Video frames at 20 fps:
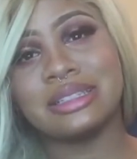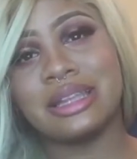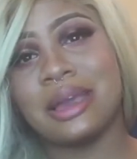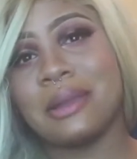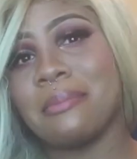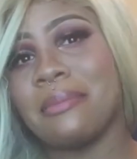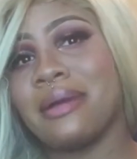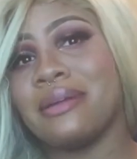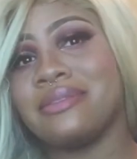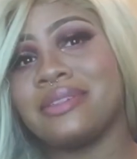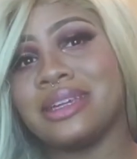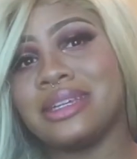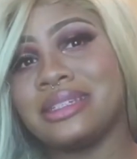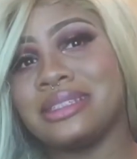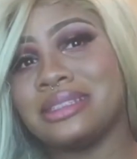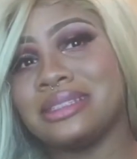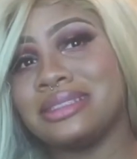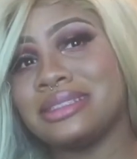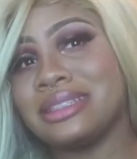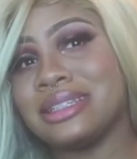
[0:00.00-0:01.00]
Like, my
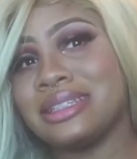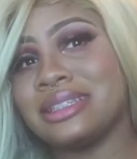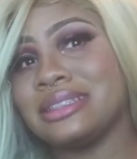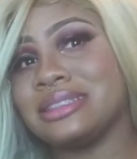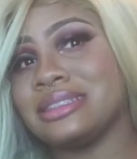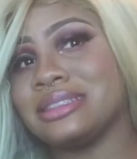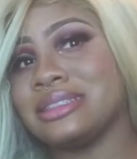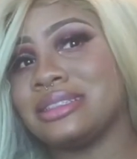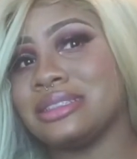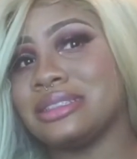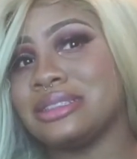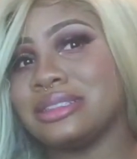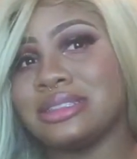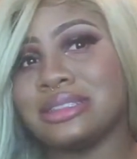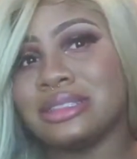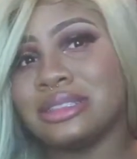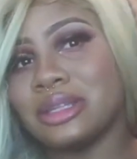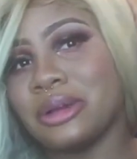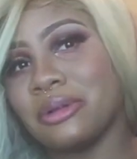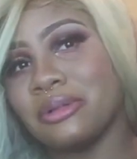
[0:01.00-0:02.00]
face is
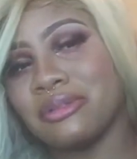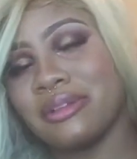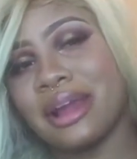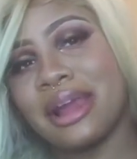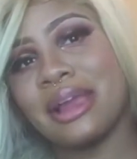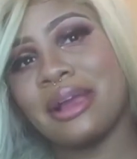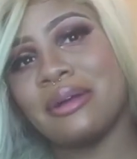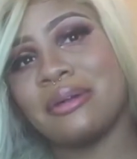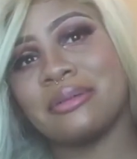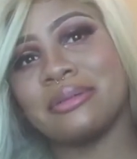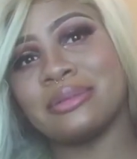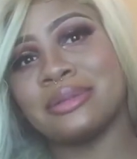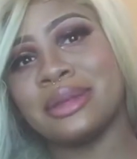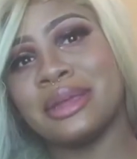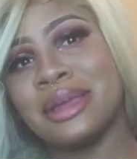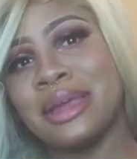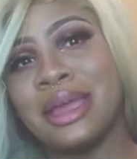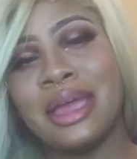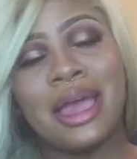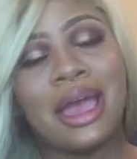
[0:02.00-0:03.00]
so round.
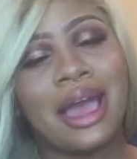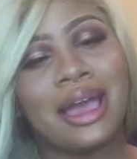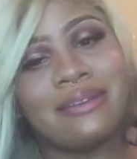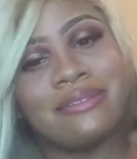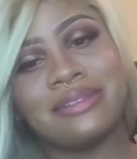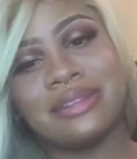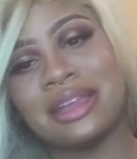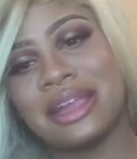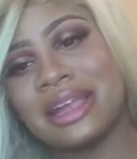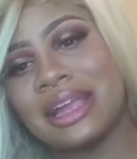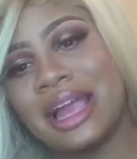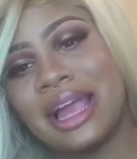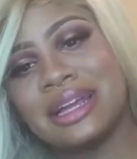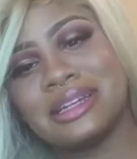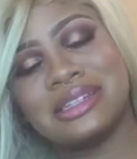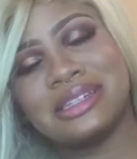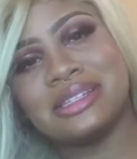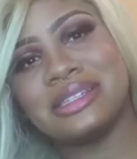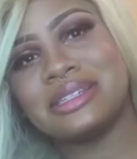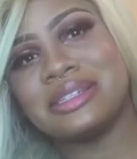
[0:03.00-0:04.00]
I feel like I
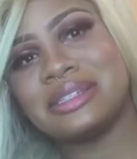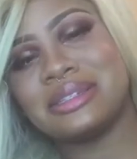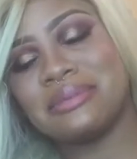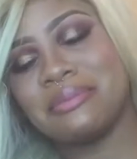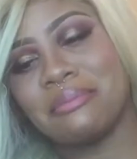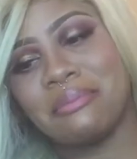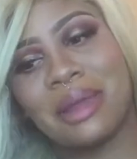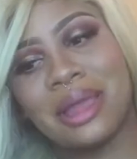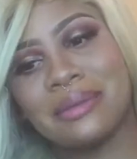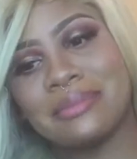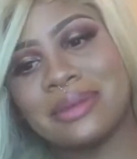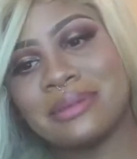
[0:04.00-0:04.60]
just might